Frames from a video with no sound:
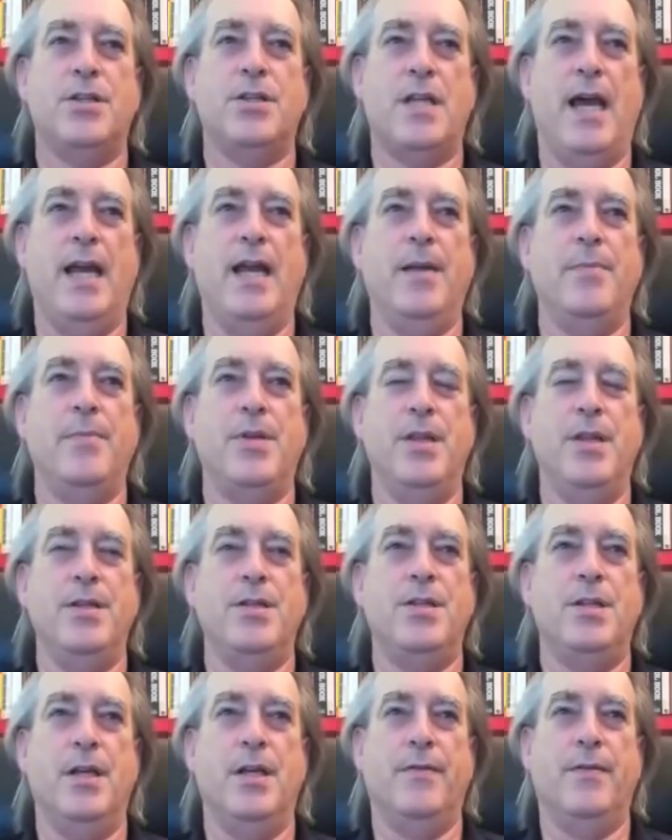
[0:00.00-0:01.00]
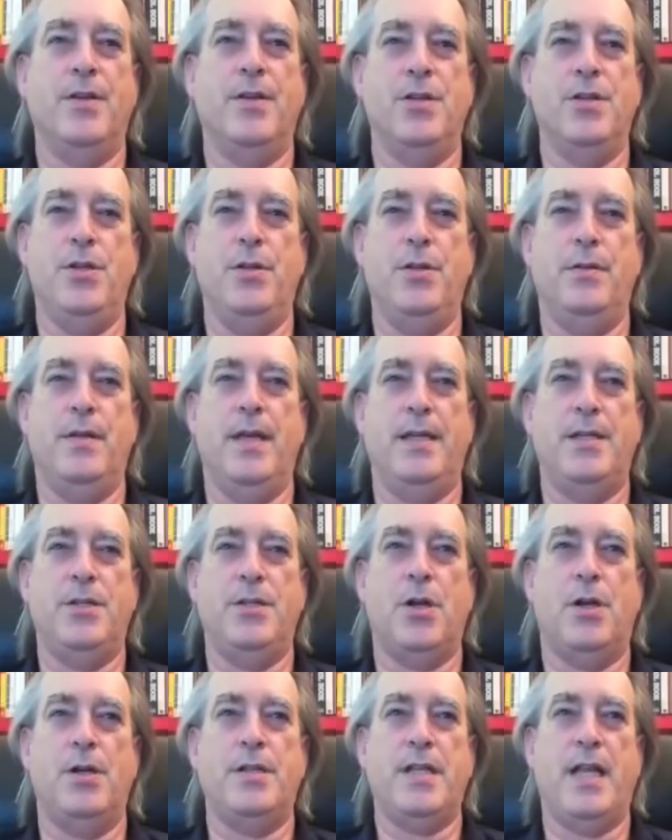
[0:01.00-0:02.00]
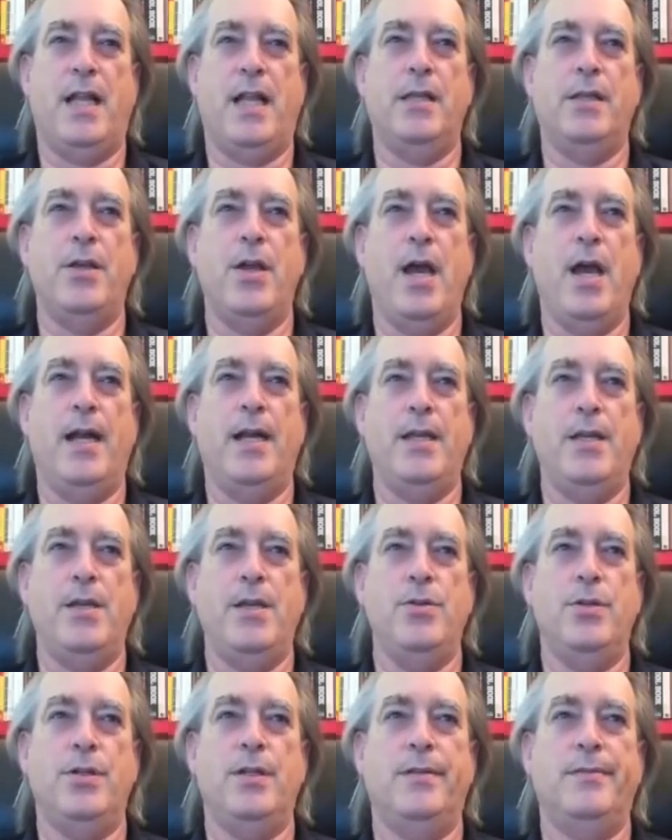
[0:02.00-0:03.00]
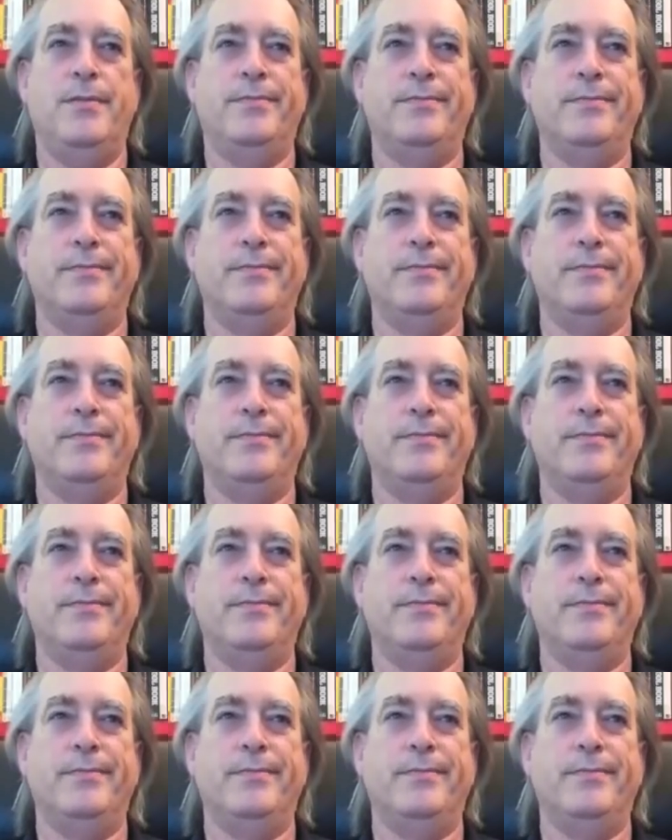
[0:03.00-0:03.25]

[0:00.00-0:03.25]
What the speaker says: sign up to this stuff because they start telling you how to use it.